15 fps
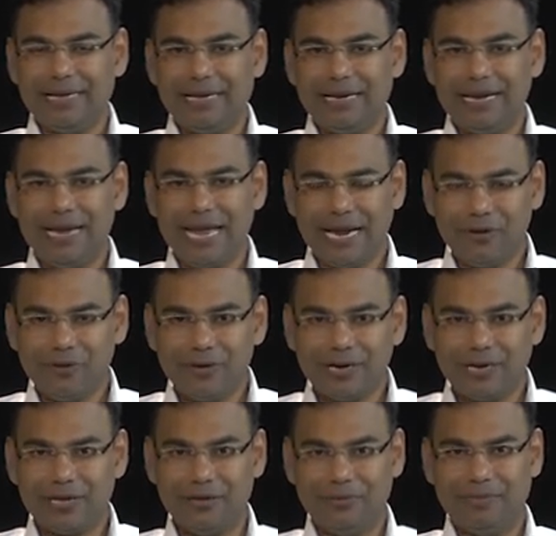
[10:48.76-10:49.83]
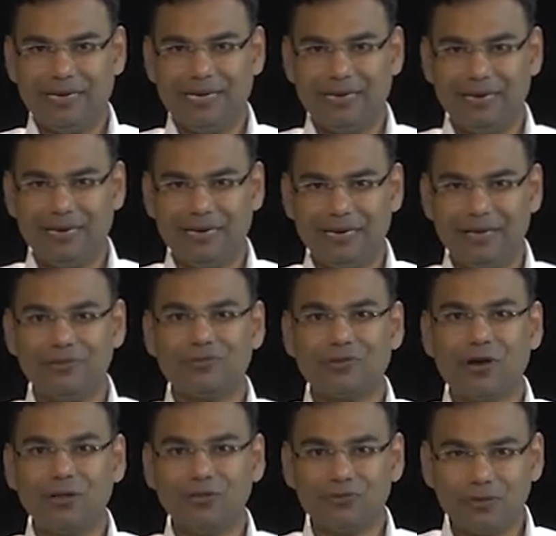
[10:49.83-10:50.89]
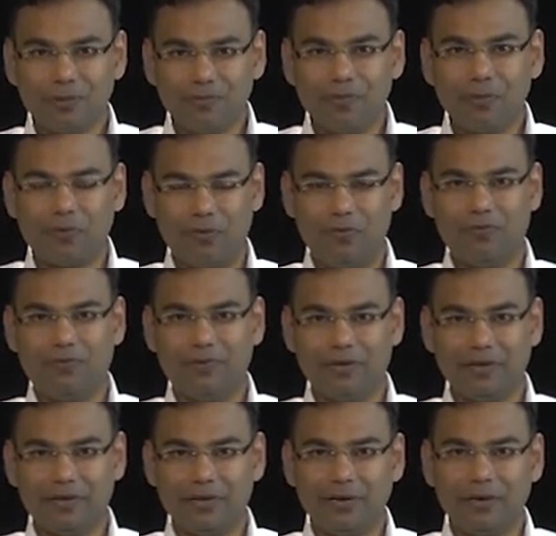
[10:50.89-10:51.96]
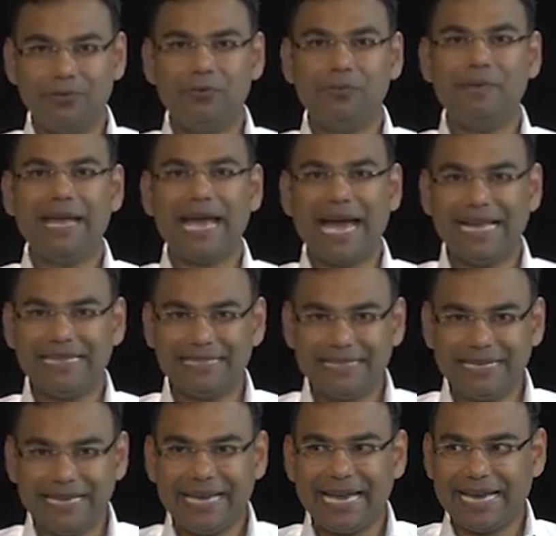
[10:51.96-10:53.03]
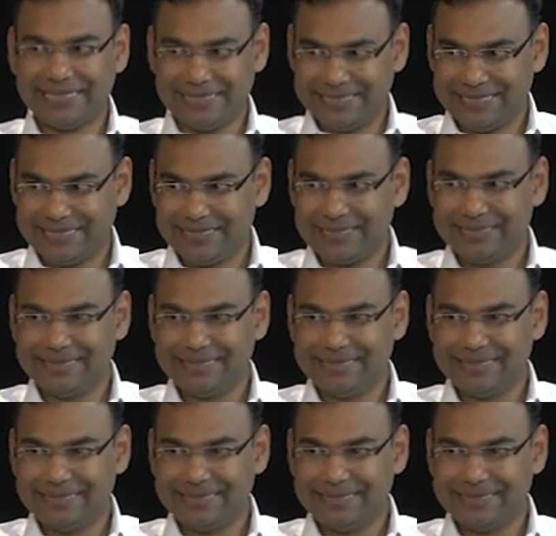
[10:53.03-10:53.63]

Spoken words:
Nanocurcumin is also proved to be anti-cancer.